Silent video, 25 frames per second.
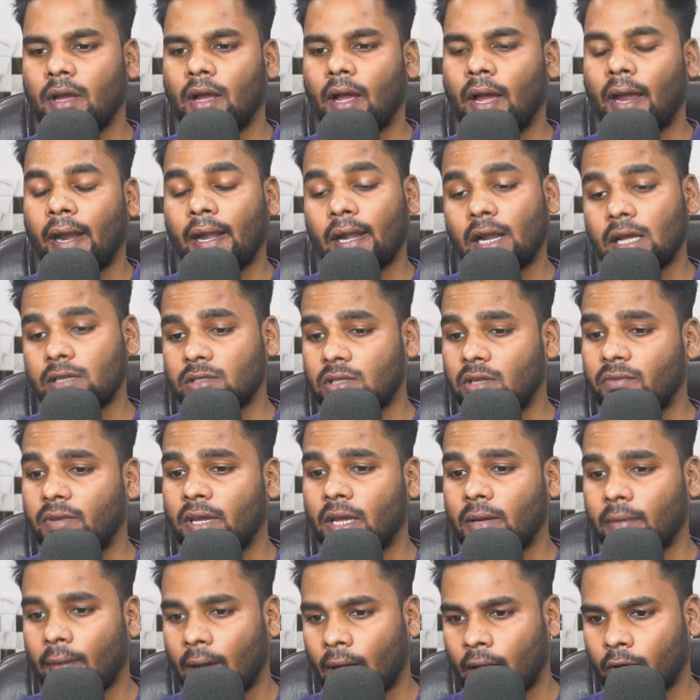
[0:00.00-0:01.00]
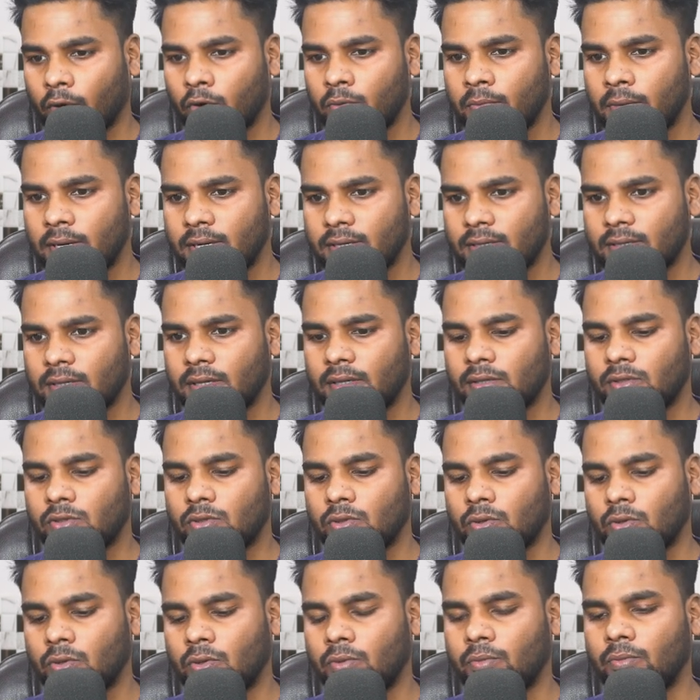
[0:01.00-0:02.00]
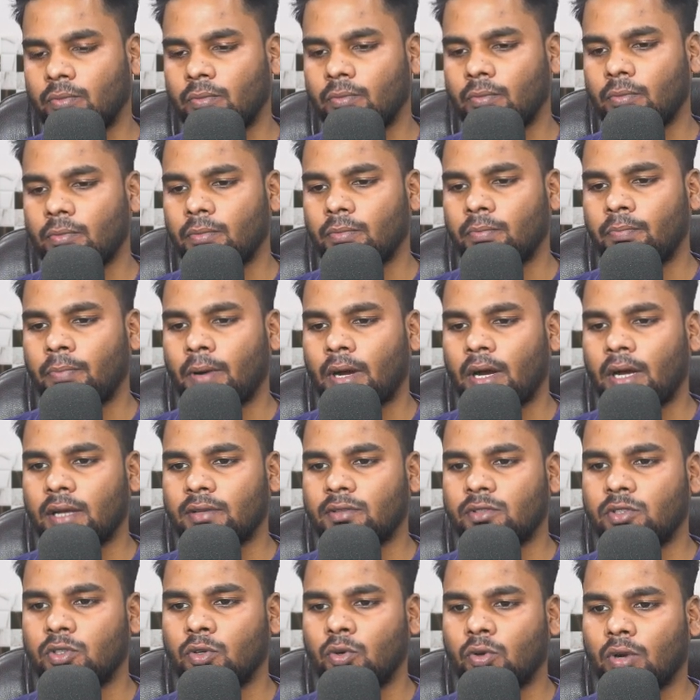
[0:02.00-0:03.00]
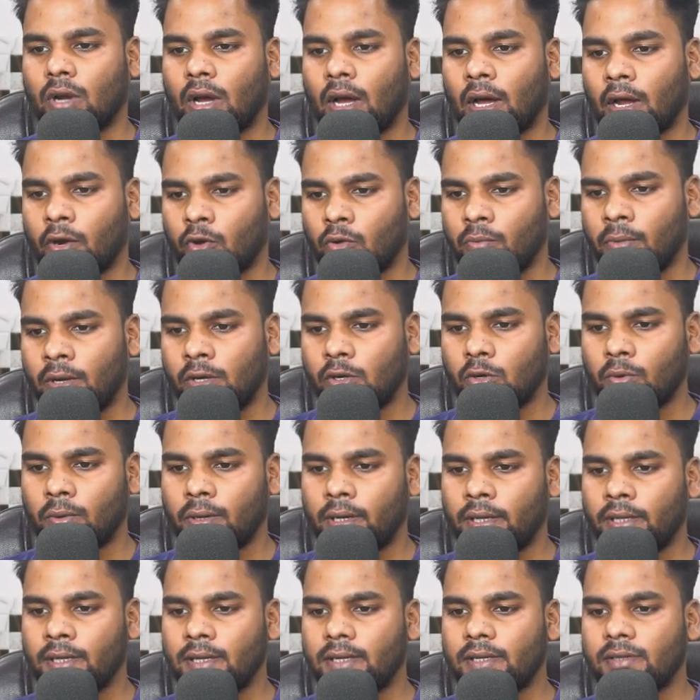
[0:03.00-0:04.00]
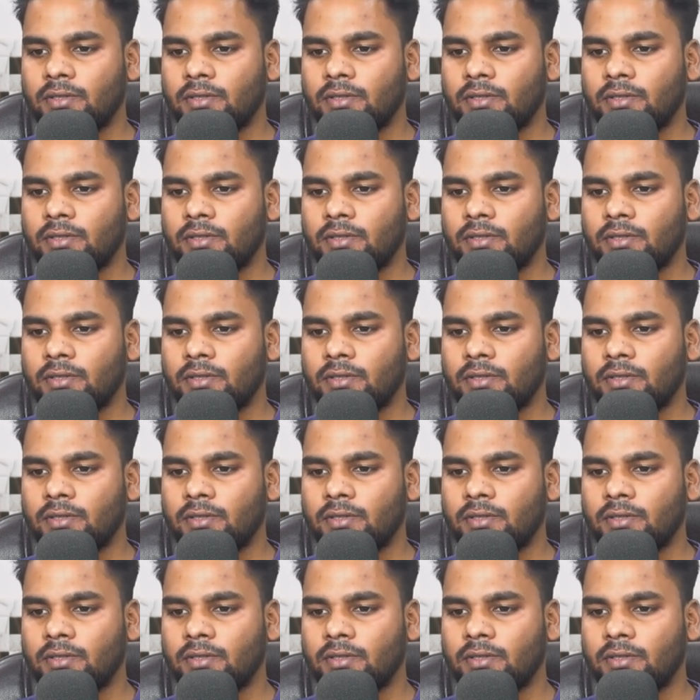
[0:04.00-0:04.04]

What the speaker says: And lastly, we have arguments. So pass your argument over here.